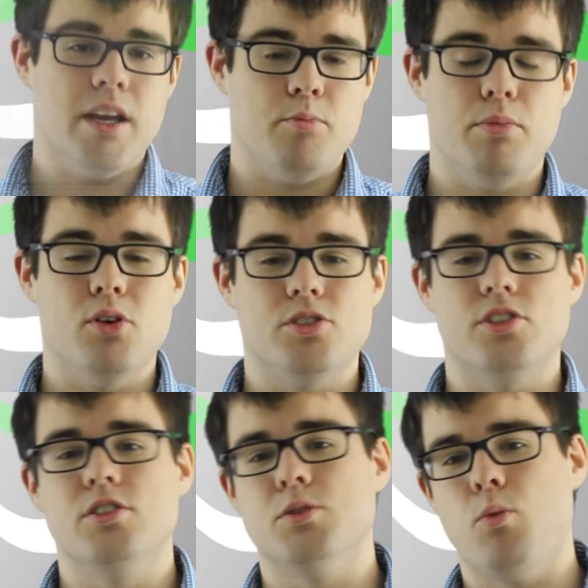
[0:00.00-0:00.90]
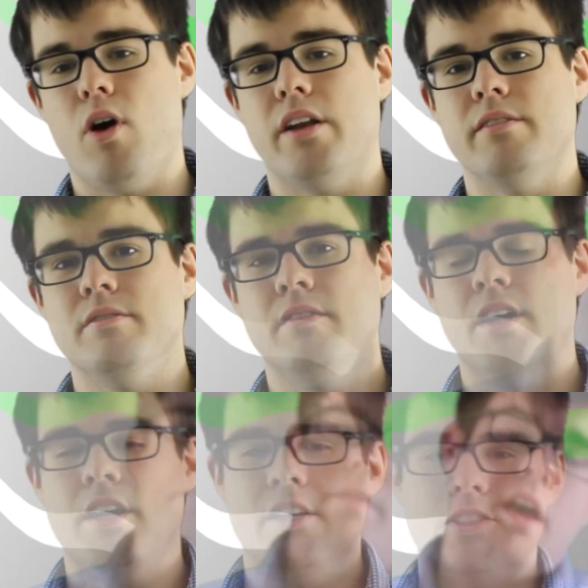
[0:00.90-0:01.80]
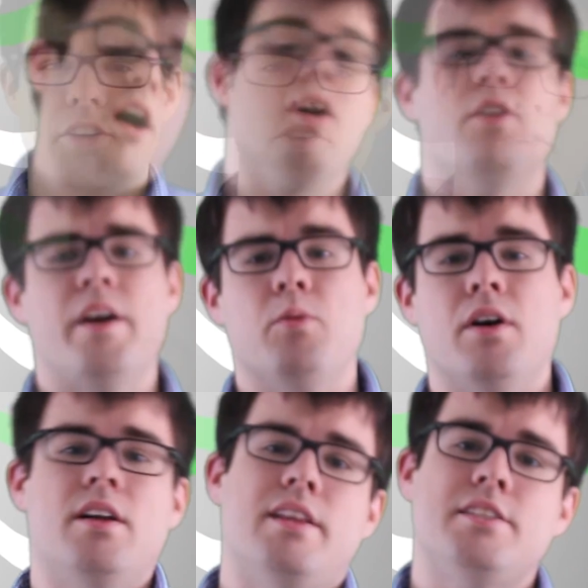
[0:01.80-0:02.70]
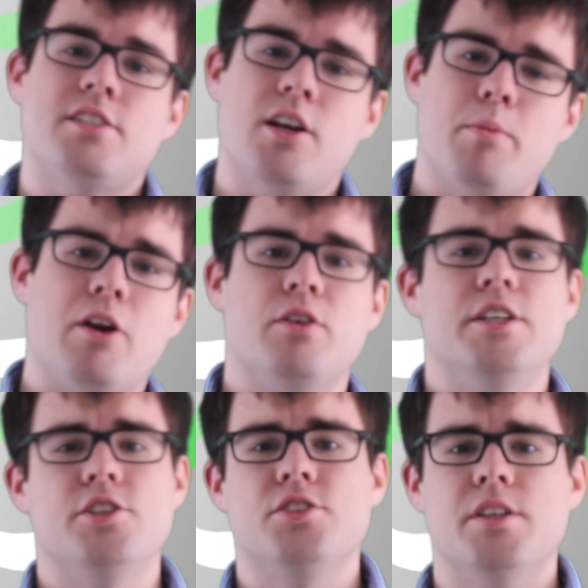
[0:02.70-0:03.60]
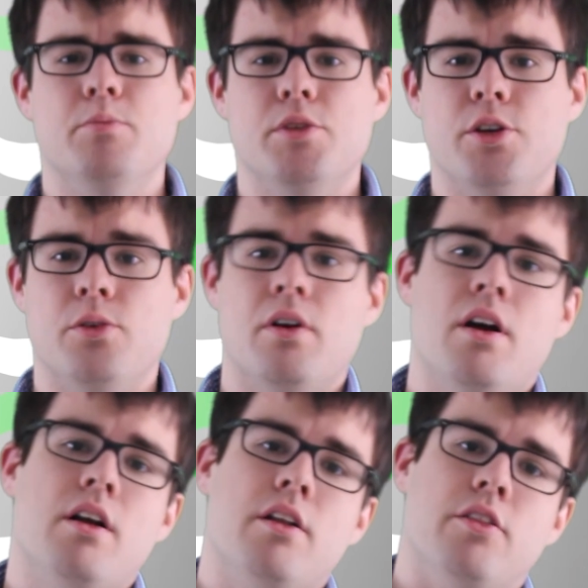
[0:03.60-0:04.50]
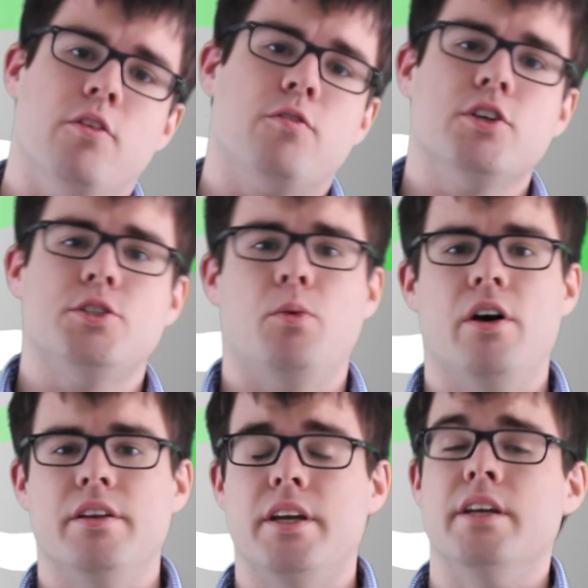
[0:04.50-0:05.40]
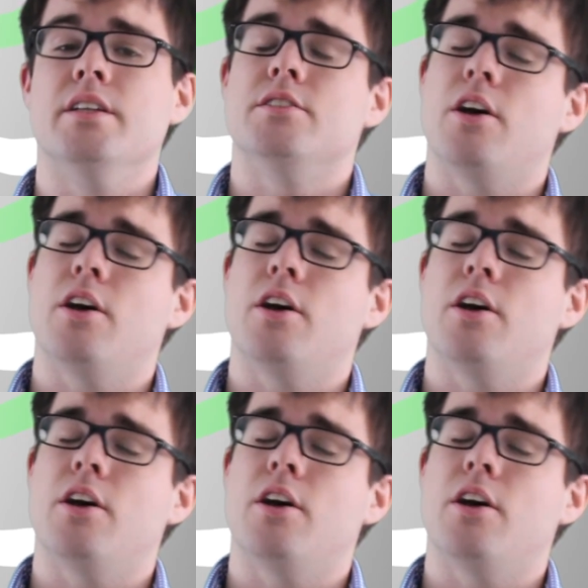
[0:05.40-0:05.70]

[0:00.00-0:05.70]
it bolsters 1. Alright, well, let's talk about creatures in blue. The first one is